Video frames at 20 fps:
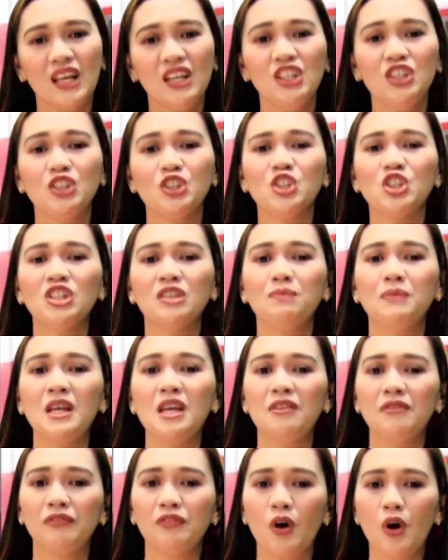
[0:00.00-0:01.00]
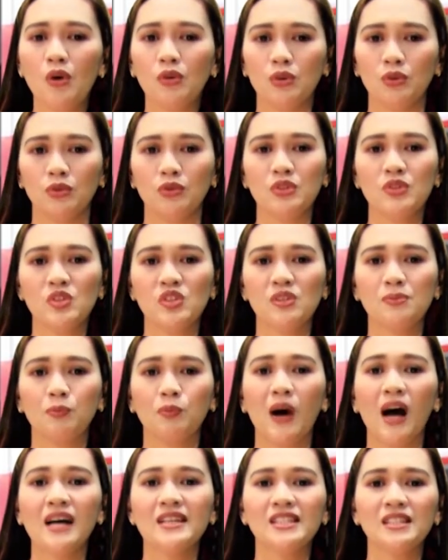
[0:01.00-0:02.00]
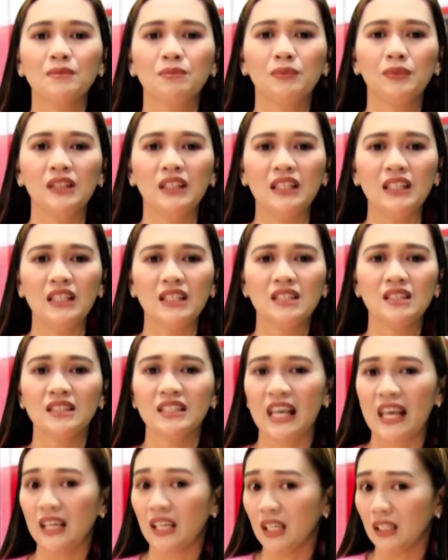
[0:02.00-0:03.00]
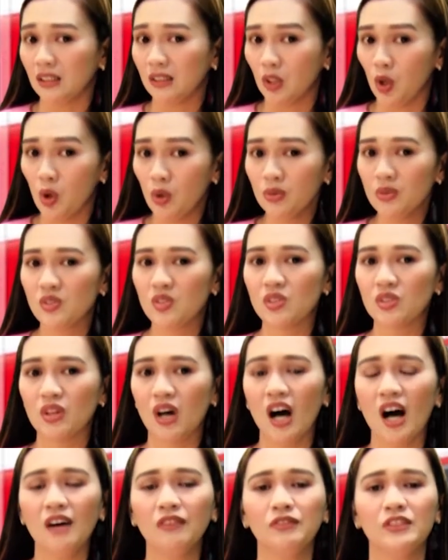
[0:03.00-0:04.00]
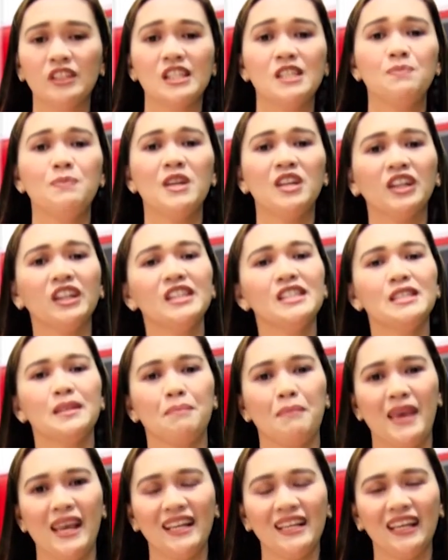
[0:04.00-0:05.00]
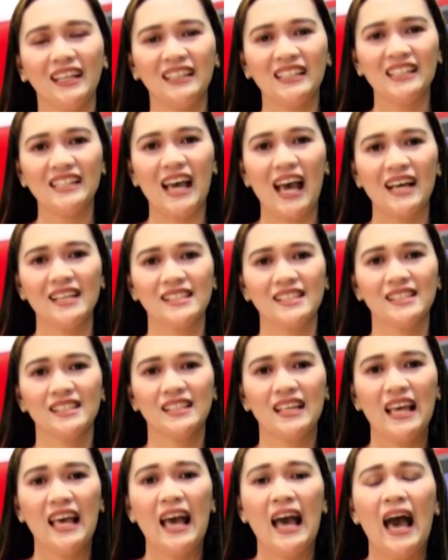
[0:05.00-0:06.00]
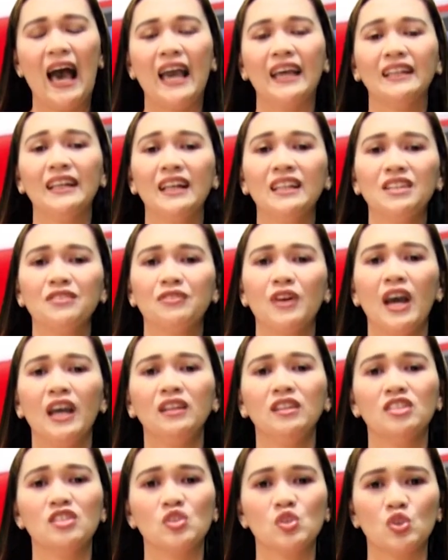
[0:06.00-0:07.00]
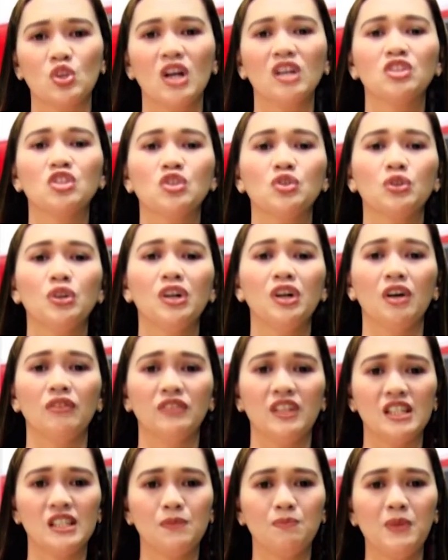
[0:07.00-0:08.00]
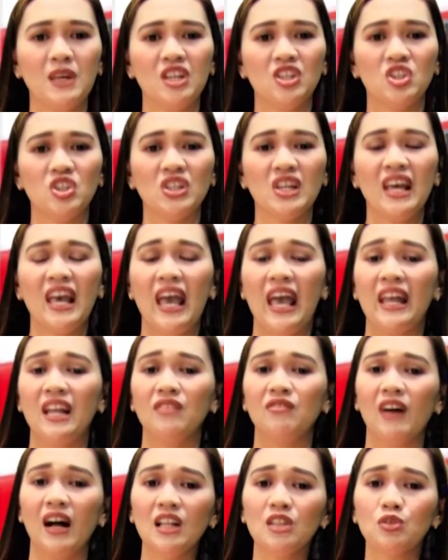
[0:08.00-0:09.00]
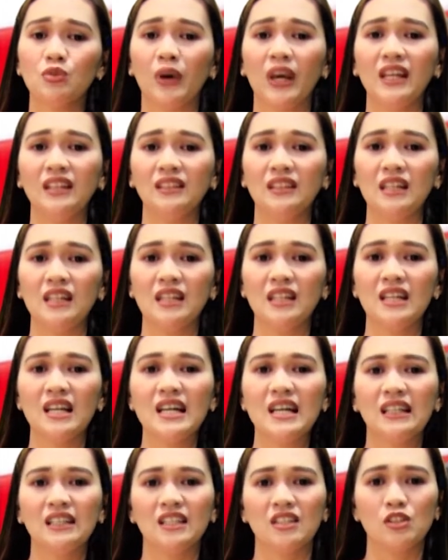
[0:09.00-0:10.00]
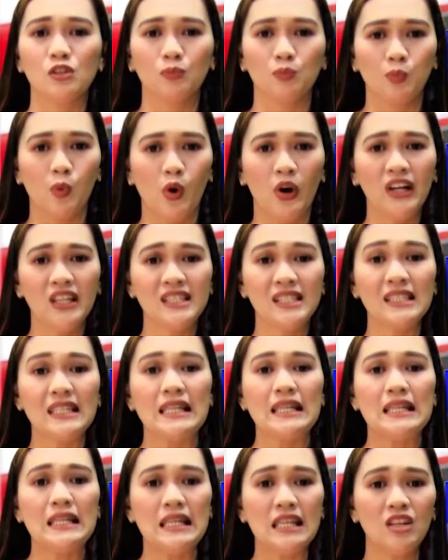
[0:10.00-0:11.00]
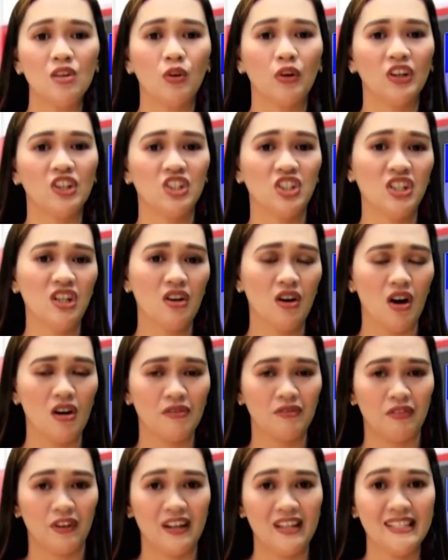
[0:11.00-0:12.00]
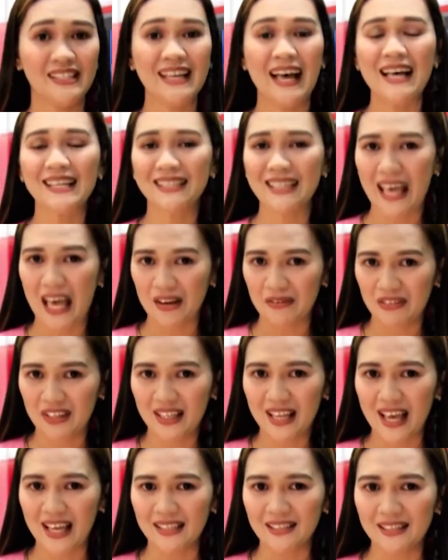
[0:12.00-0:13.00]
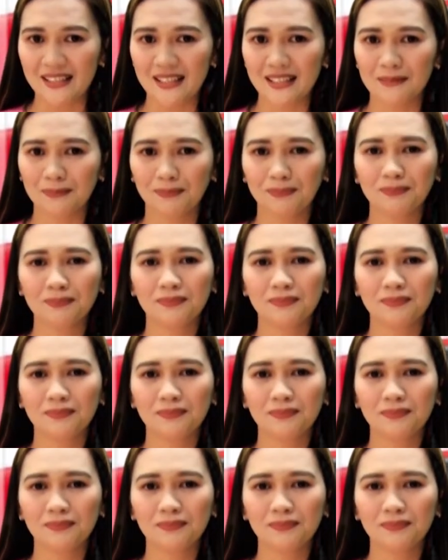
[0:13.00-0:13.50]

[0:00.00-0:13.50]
you should be focused, possibly taking notes of the speaker's main ideas, identifying the structure of the speech, and evaluating the supports he or she offers as evidence.